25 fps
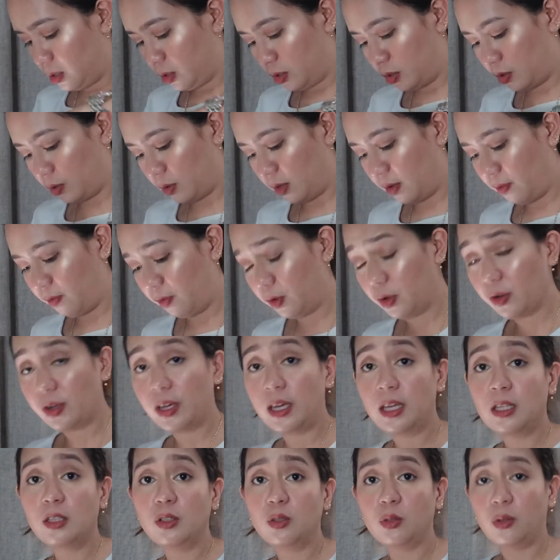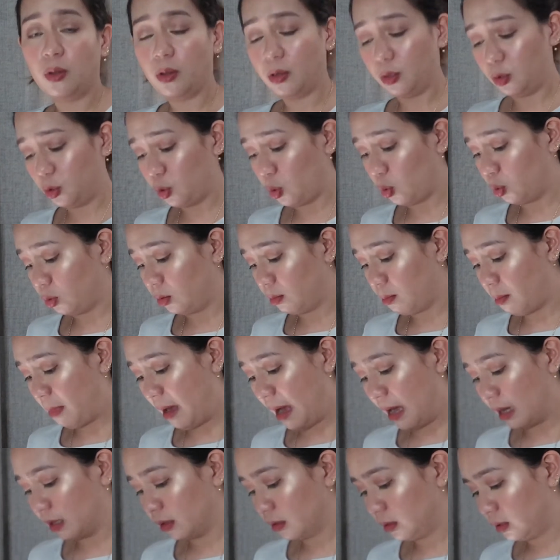So if you're into tote
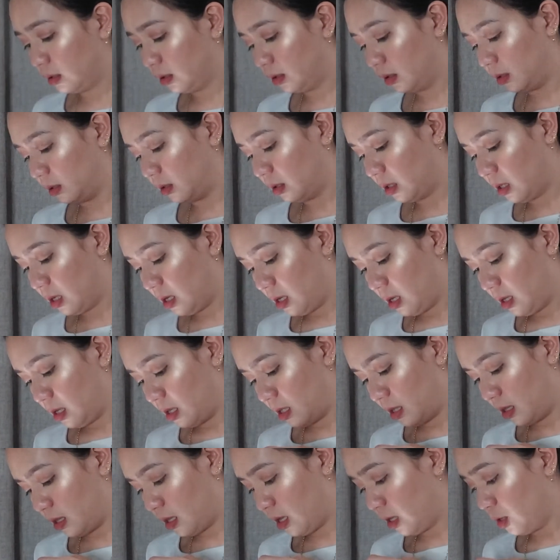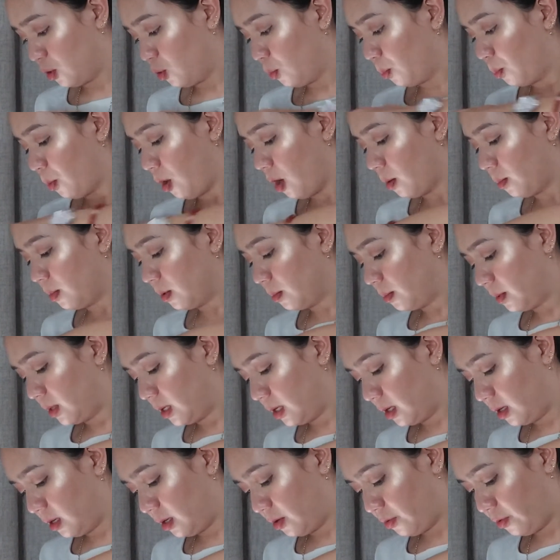bags, then you
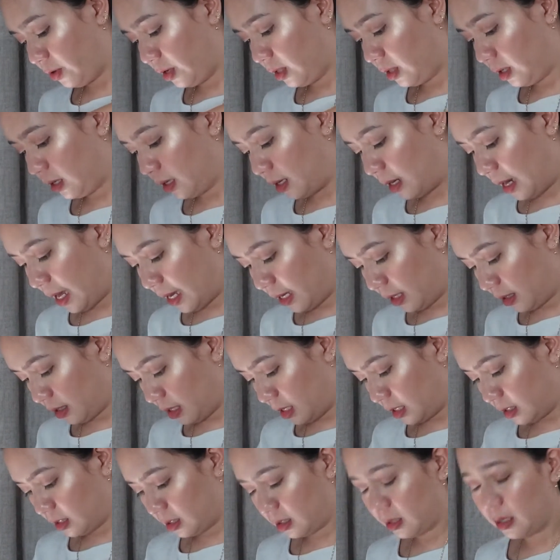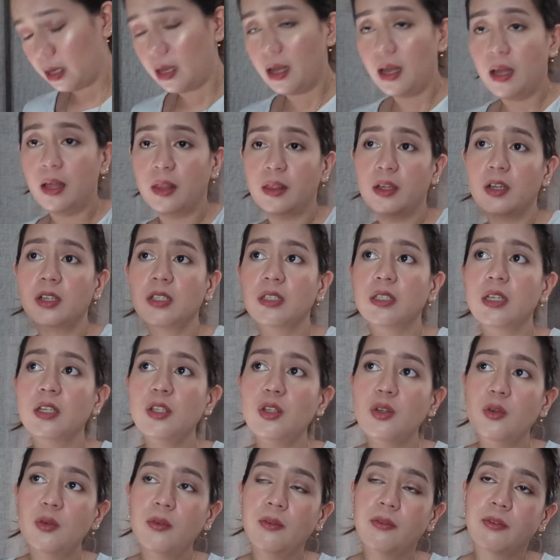probably really like this. There's a
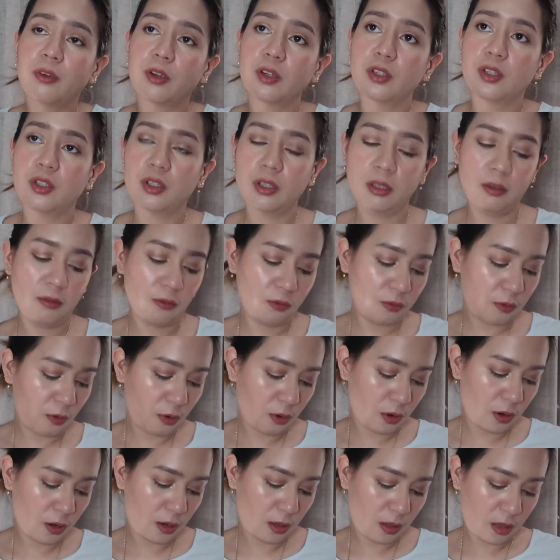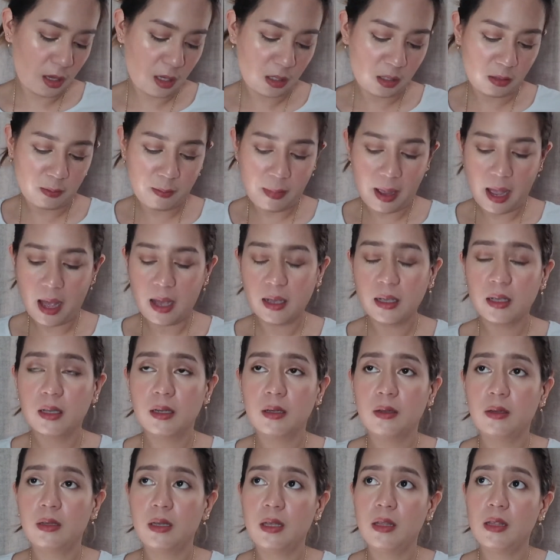new version for this bag
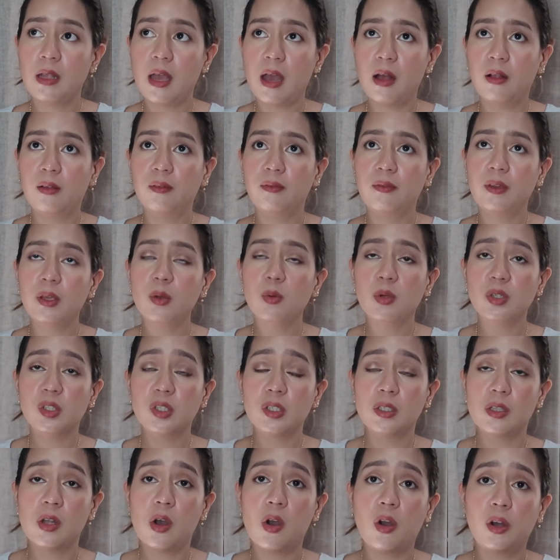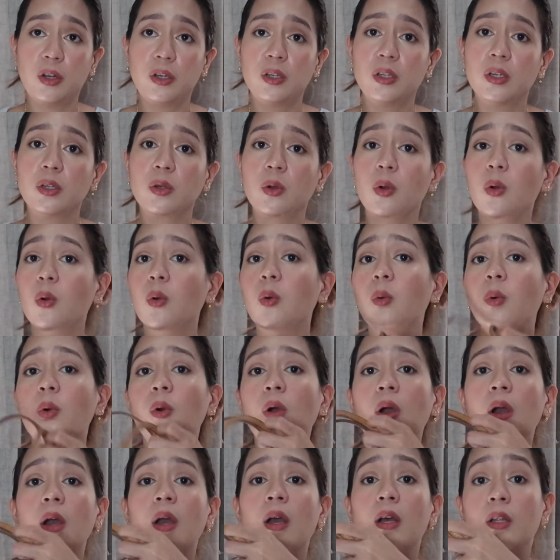in LV, which is the on-the-go
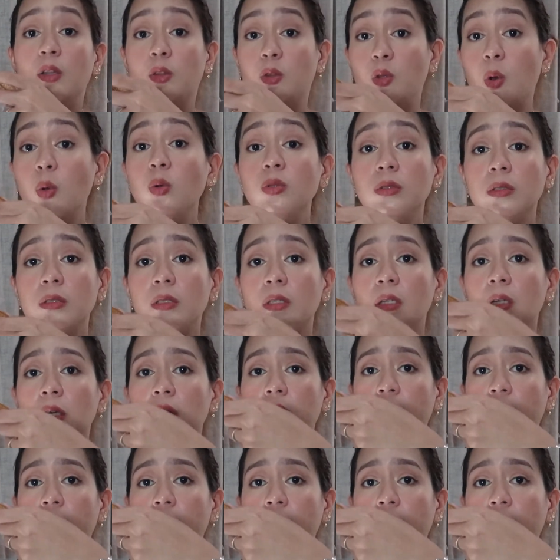tote,